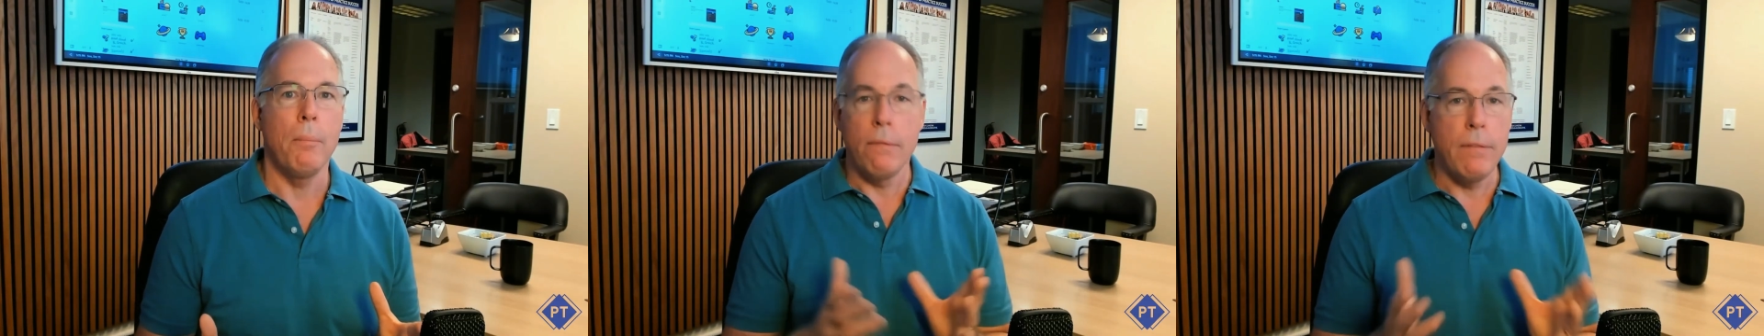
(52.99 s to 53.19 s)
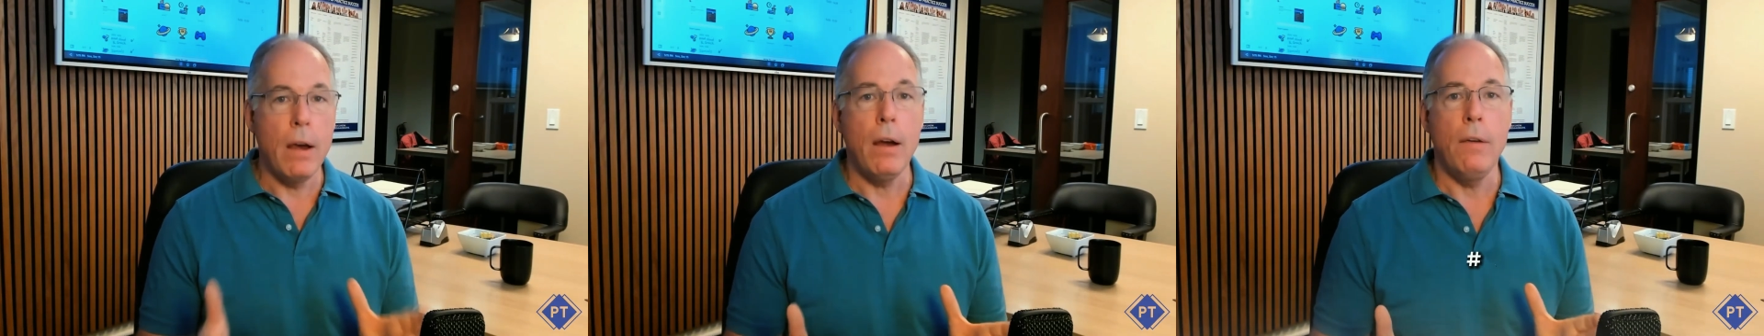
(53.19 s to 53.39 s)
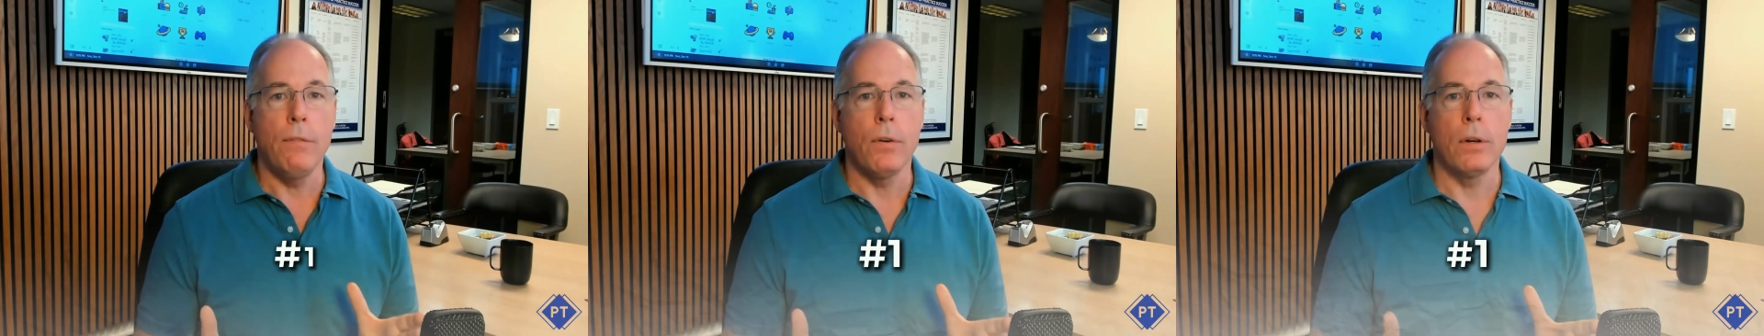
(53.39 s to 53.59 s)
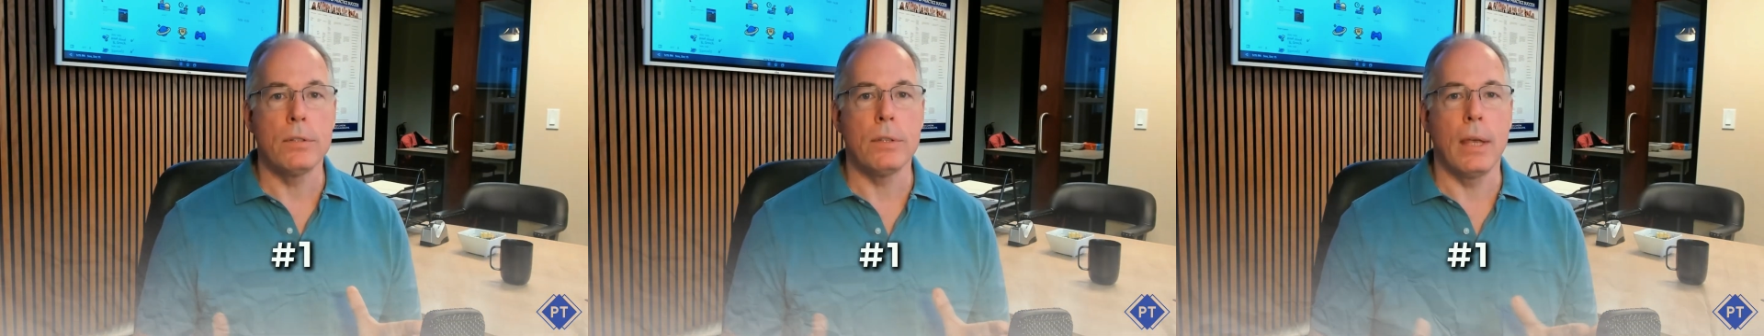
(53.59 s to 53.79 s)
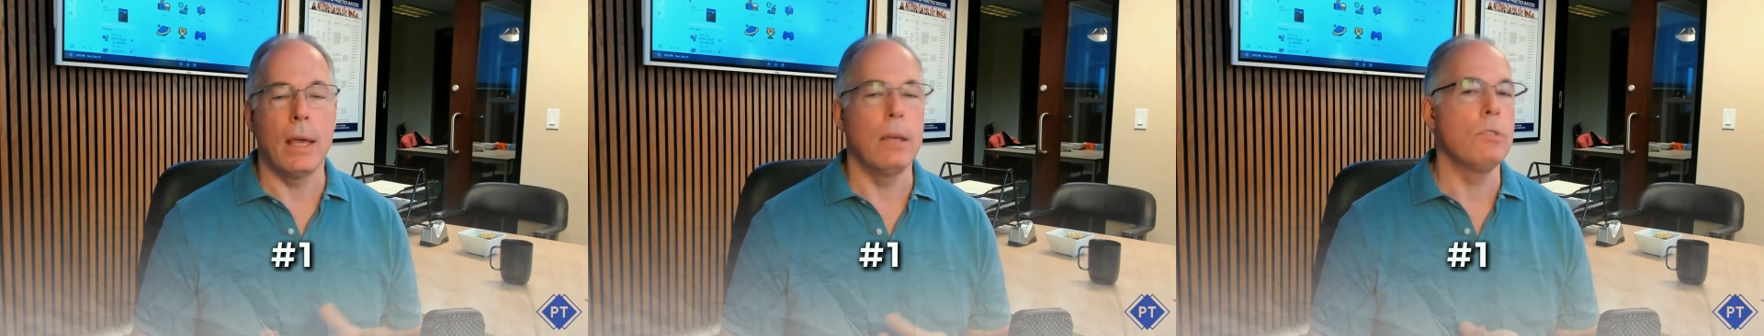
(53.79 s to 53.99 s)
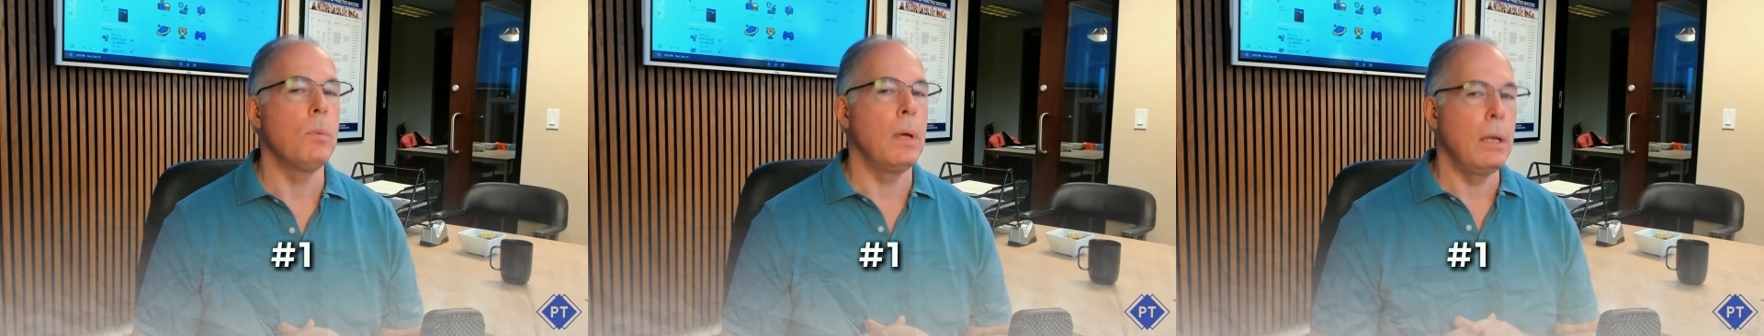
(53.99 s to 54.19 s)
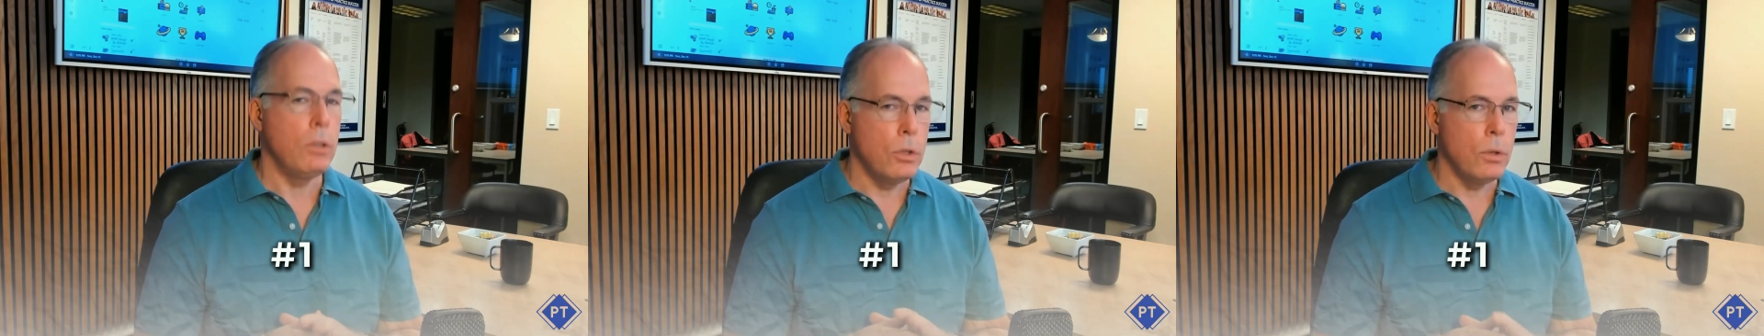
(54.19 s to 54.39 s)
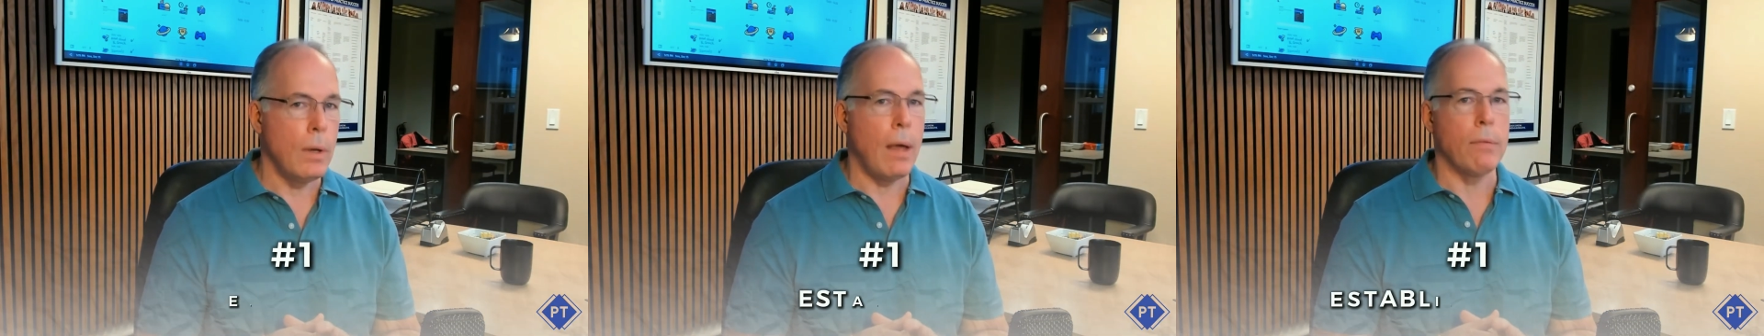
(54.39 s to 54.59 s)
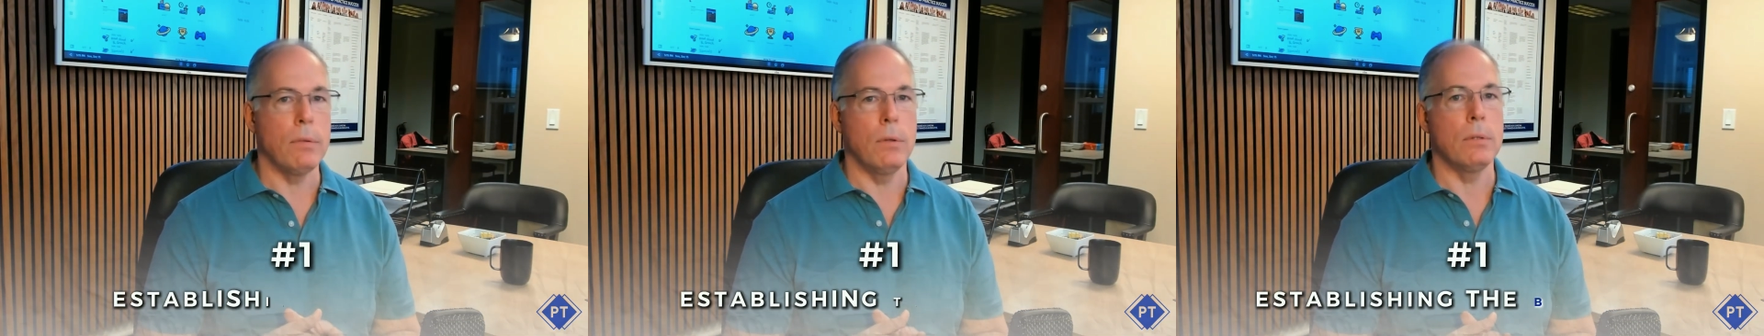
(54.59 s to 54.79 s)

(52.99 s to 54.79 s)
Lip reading: The very first thing is we do have